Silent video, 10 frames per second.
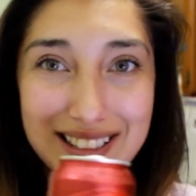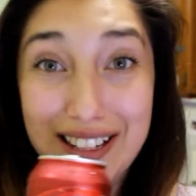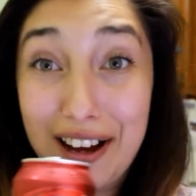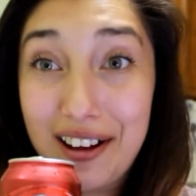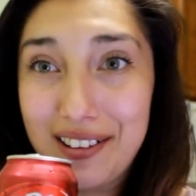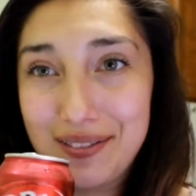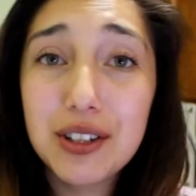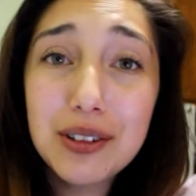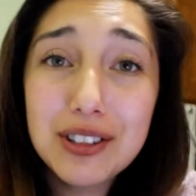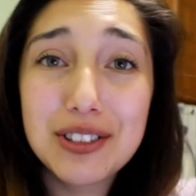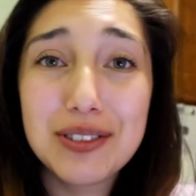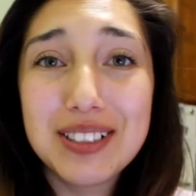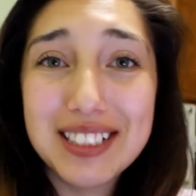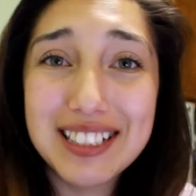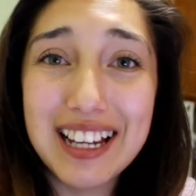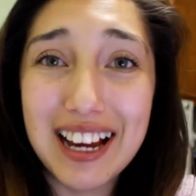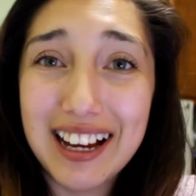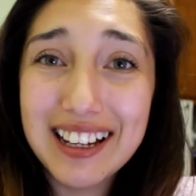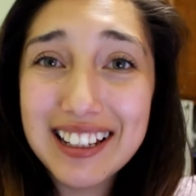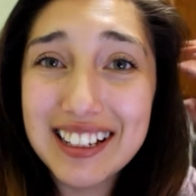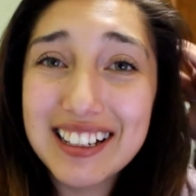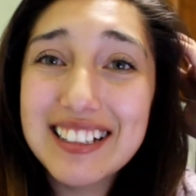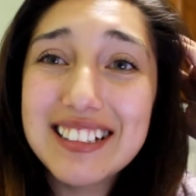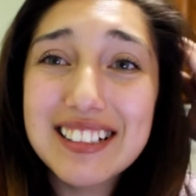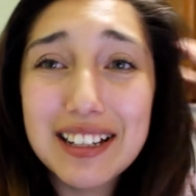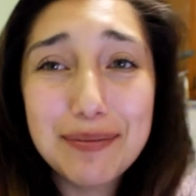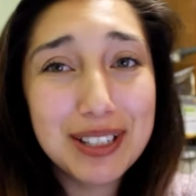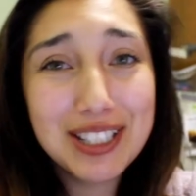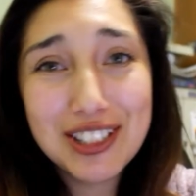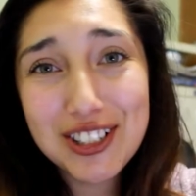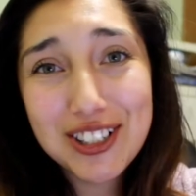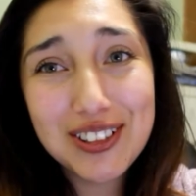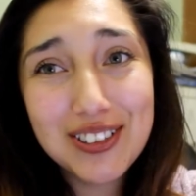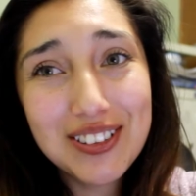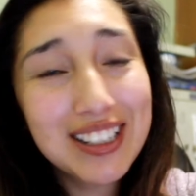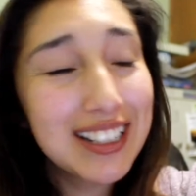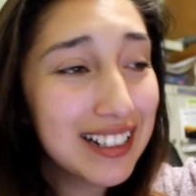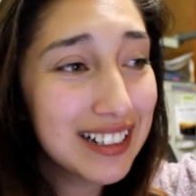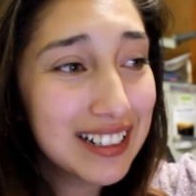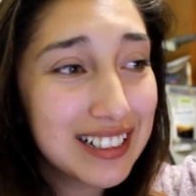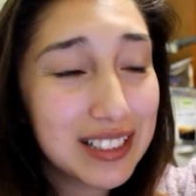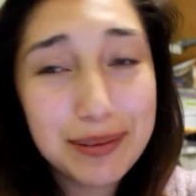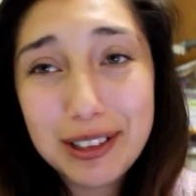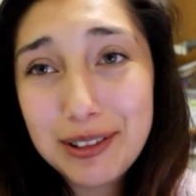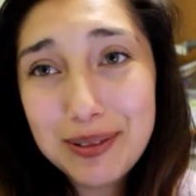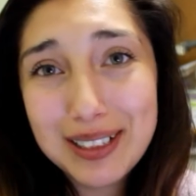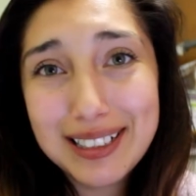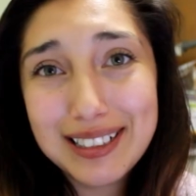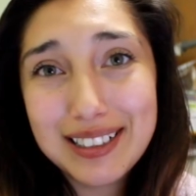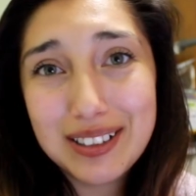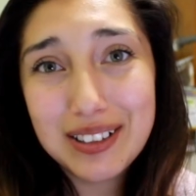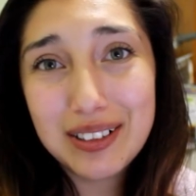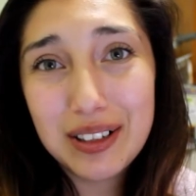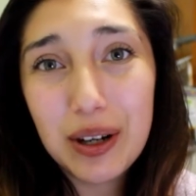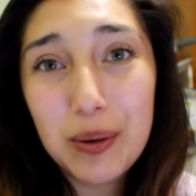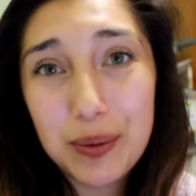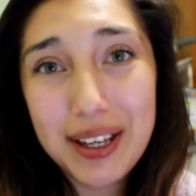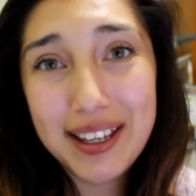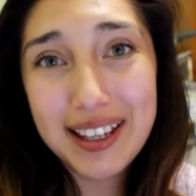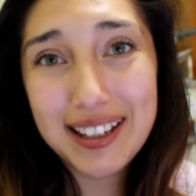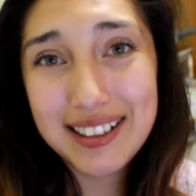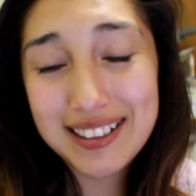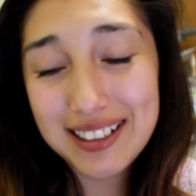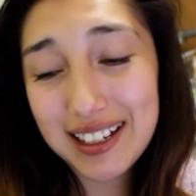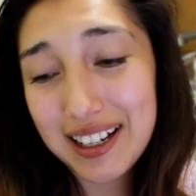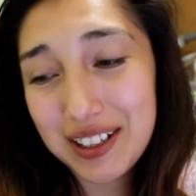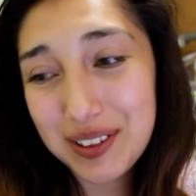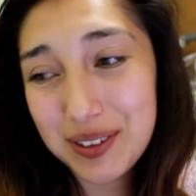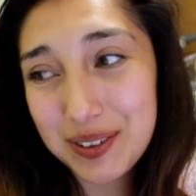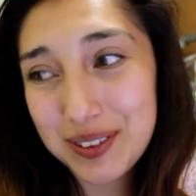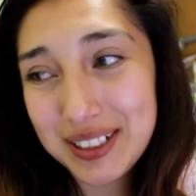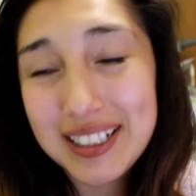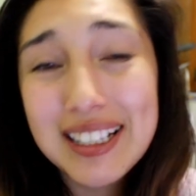It's not. So I just want to say hi guys. I missed you. It's been what a weekend, I know.